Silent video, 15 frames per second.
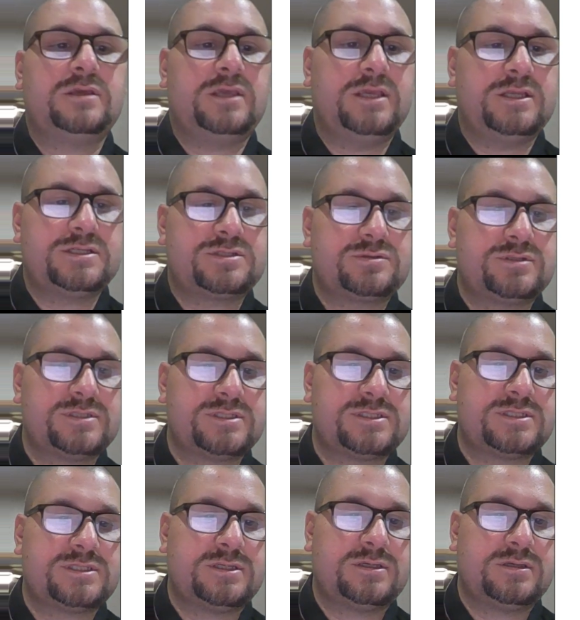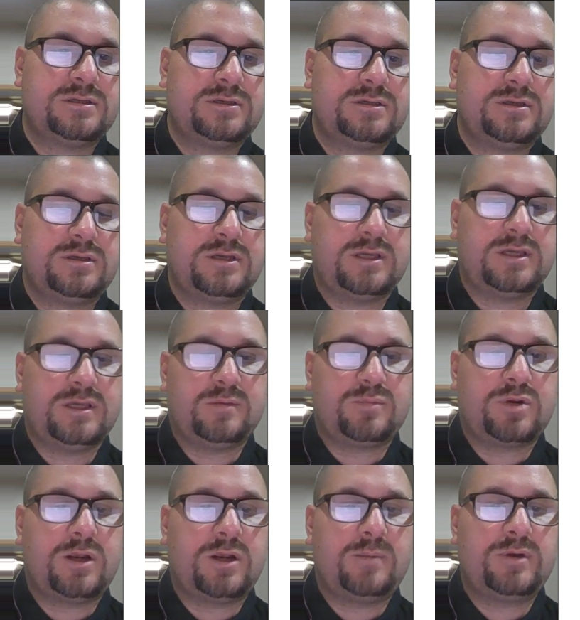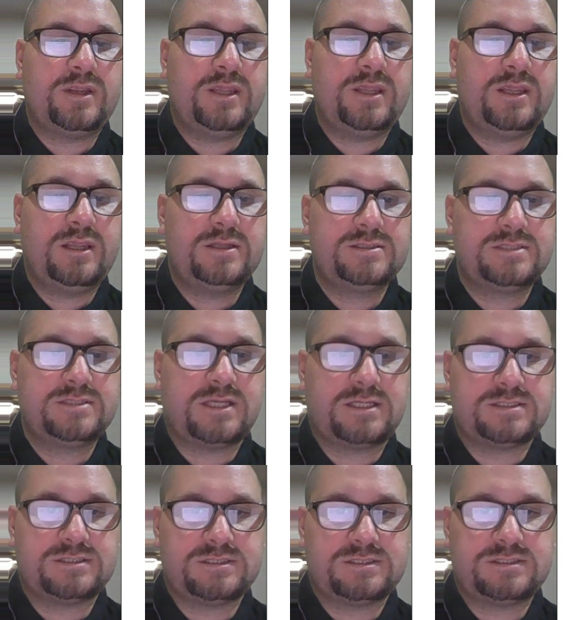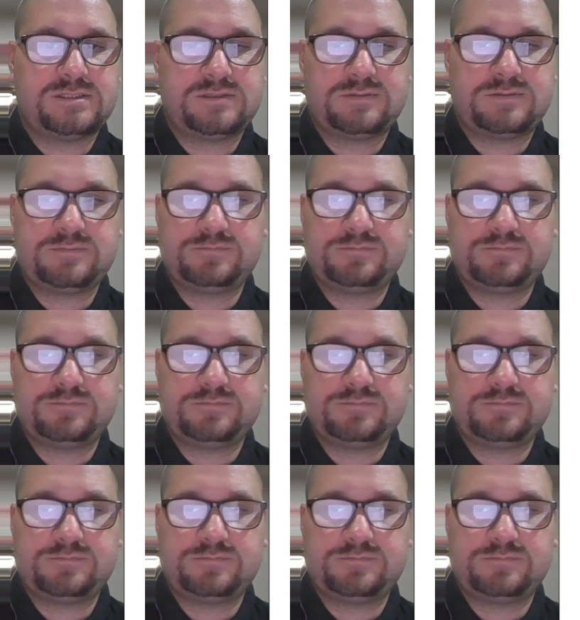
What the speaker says: Interest and property taxes.